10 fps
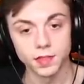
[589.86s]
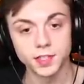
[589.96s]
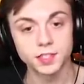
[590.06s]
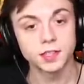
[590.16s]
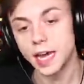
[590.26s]

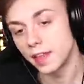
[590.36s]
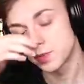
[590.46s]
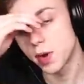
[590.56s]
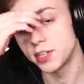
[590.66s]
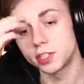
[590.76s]
This, yeah,
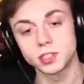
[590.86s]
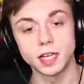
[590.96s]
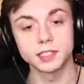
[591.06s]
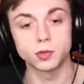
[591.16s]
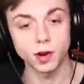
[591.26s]
this mod doesn't
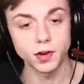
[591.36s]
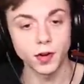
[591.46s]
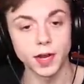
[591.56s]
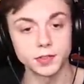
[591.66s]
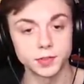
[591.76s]
like to render
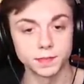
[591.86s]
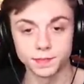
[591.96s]
heads.